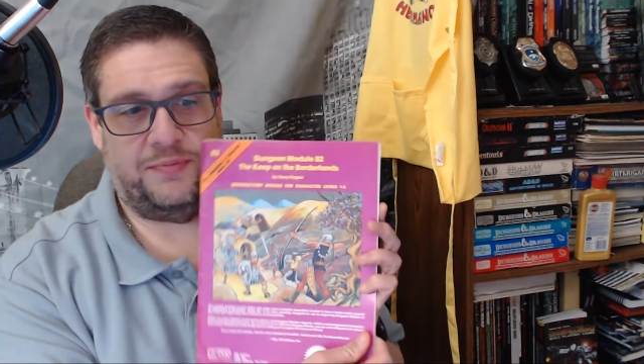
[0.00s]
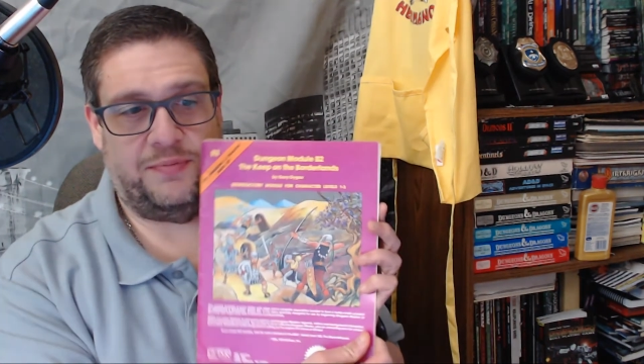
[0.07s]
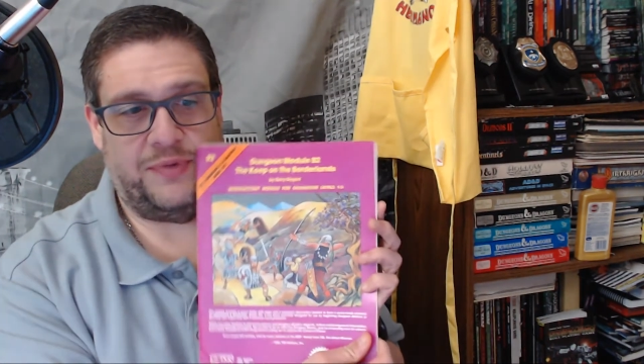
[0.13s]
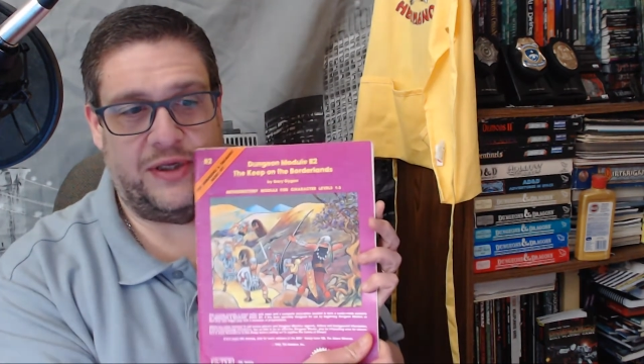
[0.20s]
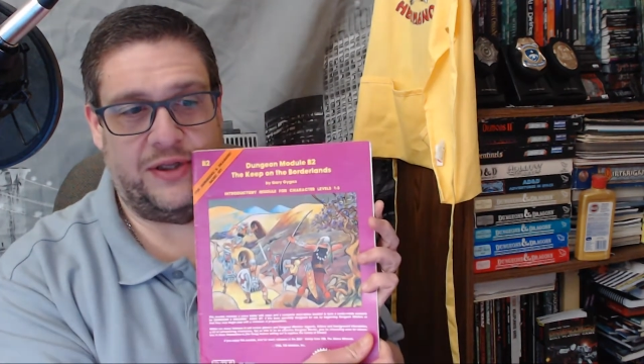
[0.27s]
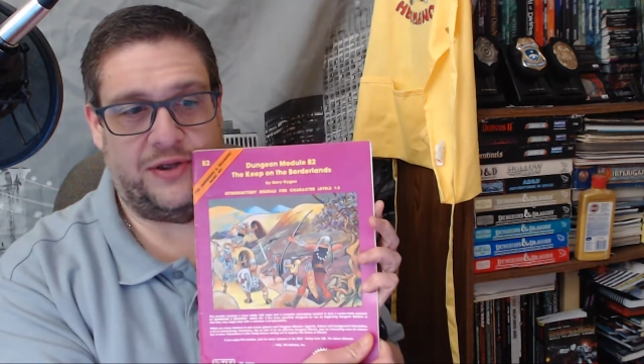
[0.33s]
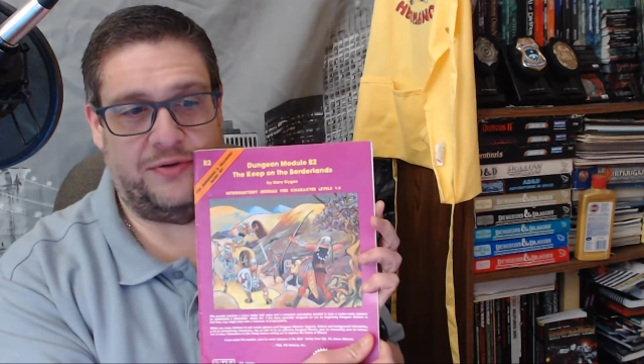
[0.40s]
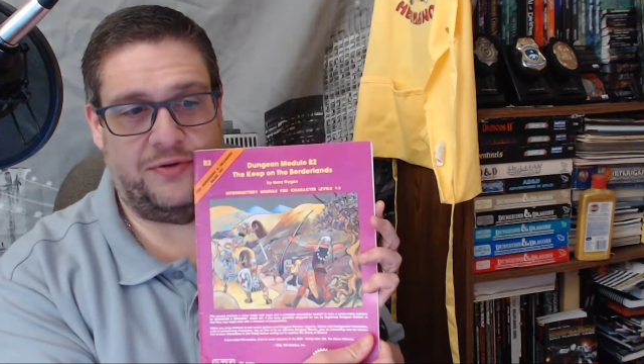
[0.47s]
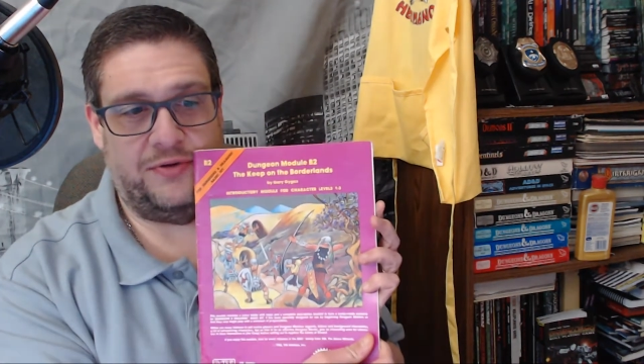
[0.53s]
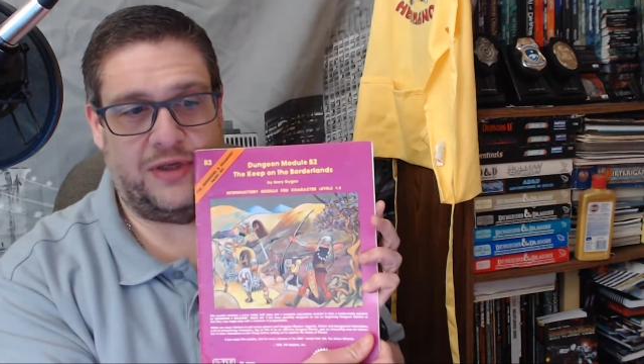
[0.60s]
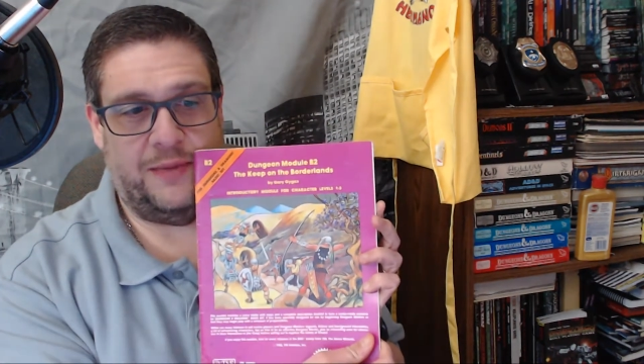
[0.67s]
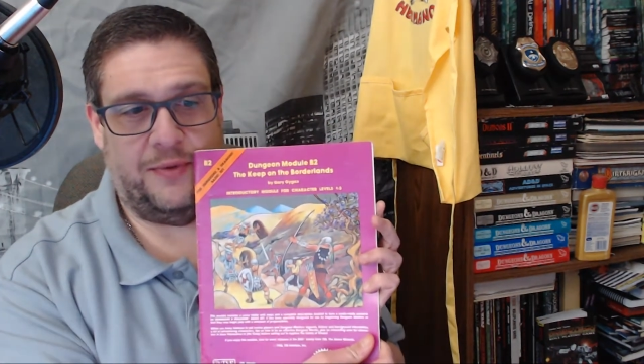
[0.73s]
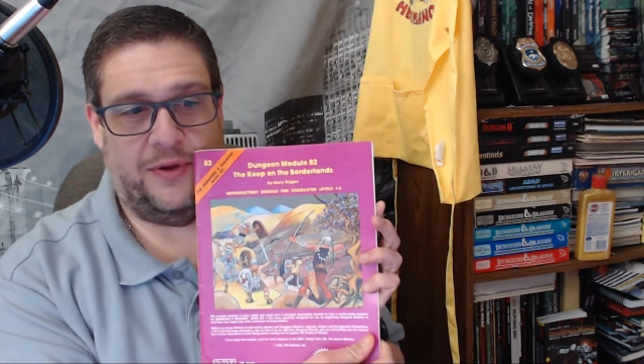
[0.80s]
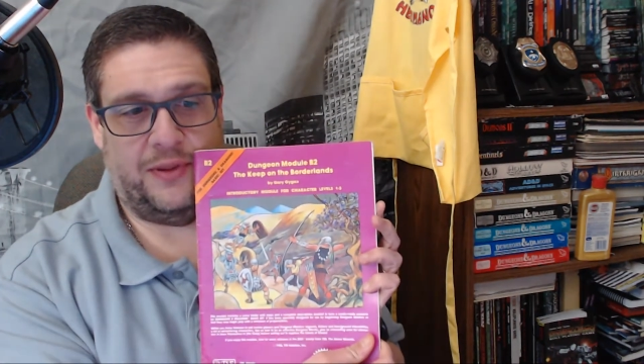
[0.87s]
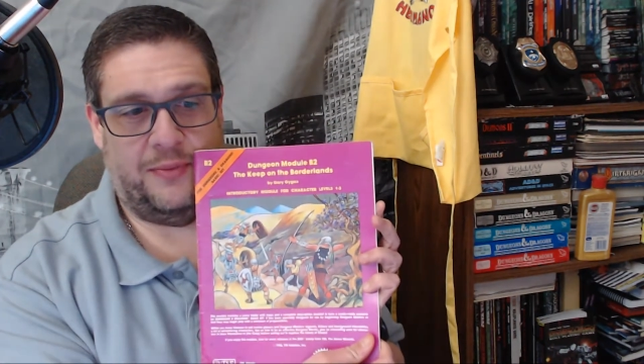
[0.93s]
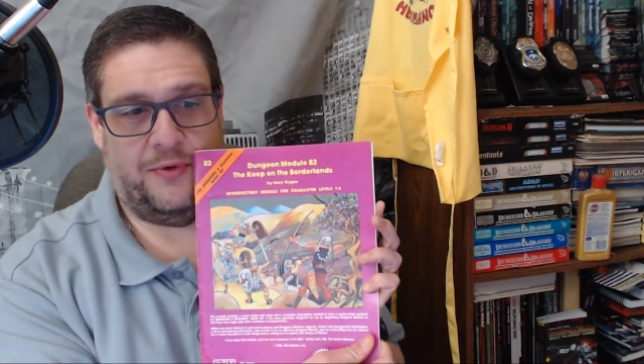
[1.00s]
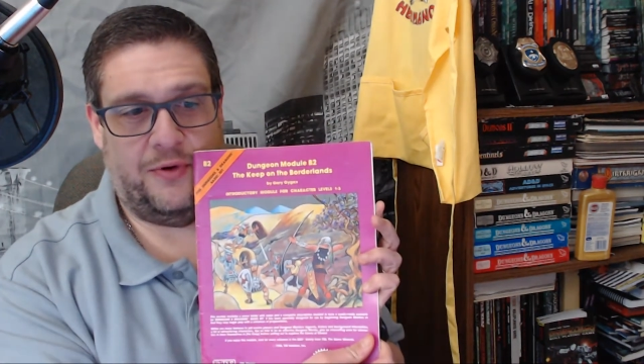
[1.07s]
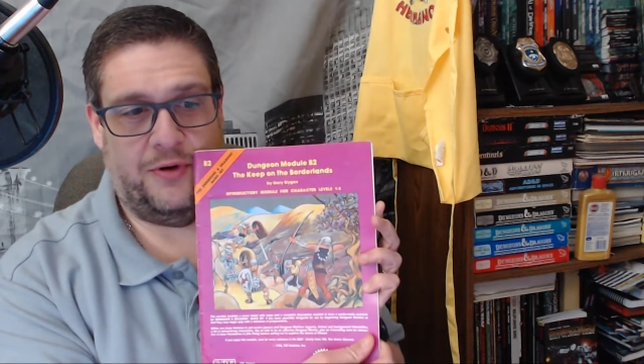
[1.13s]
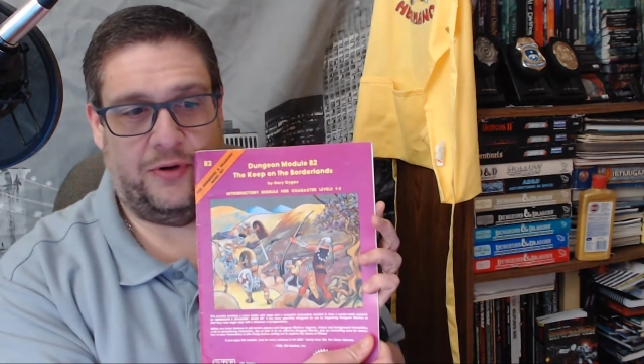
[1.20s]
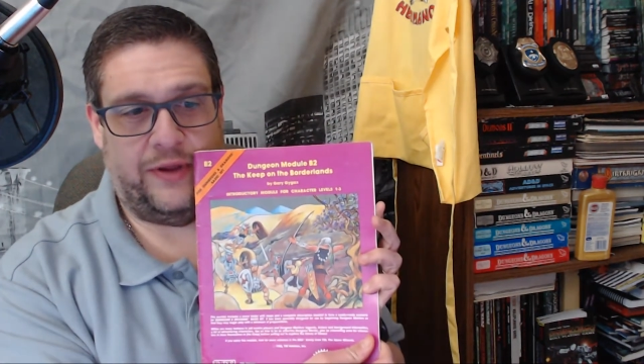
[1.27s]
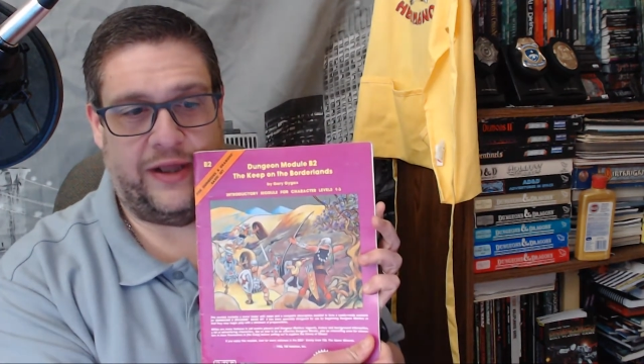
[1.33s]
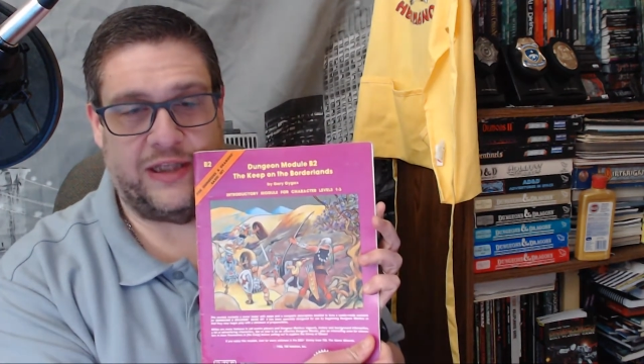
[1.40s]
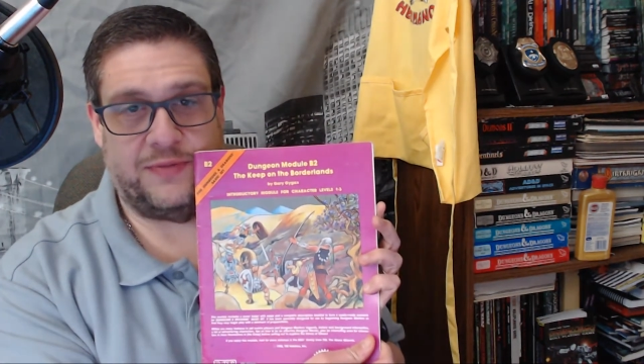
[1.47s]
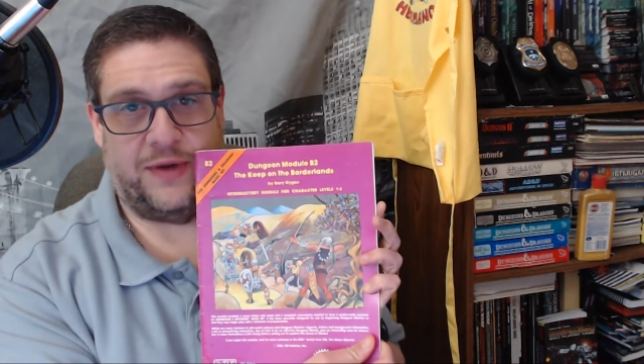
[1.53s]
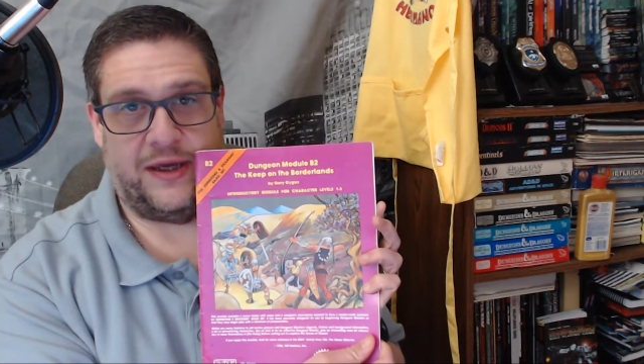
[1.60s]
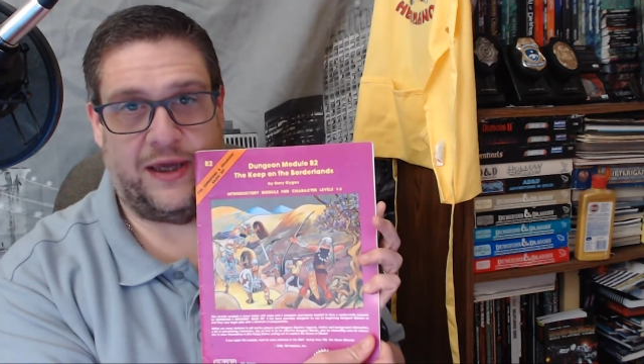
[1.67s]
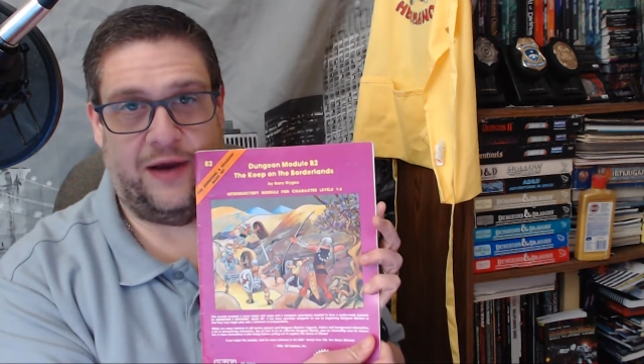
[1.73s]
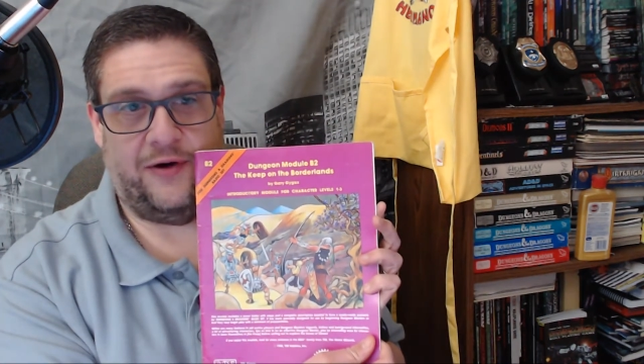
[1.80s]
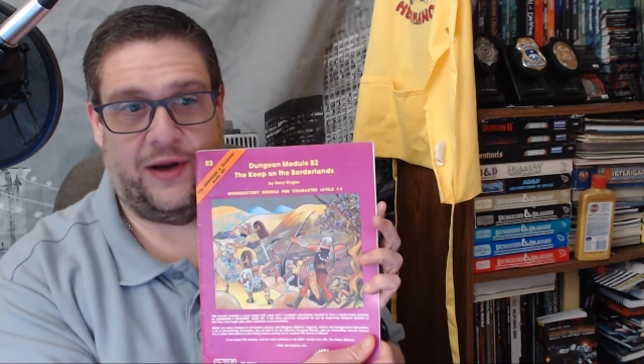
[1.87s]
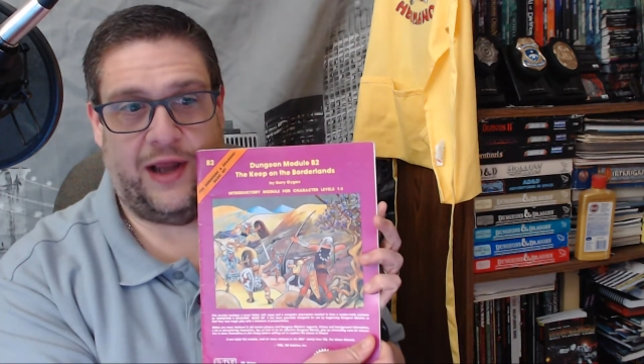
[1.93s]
B2 Keep on the Borderlands by Gary